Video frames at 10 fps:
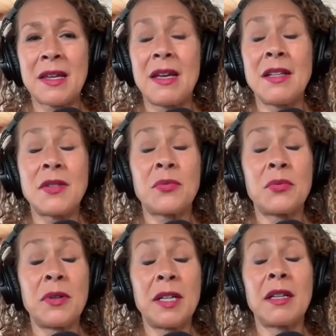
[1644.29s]
It's
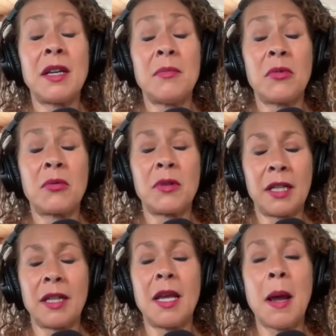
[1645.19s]
really,
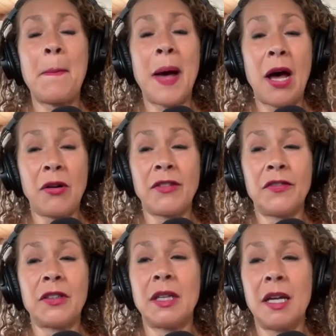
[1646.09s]
really
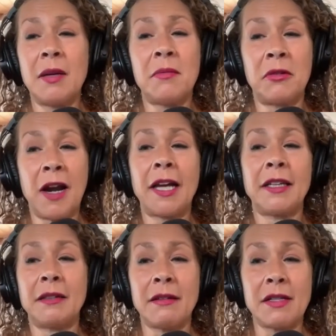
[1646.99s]
powerful and
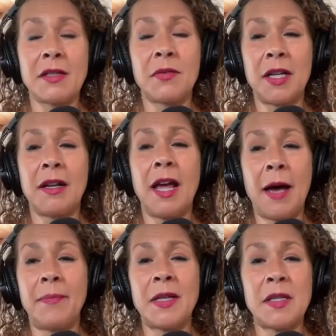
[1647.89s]
miraculous when it happens,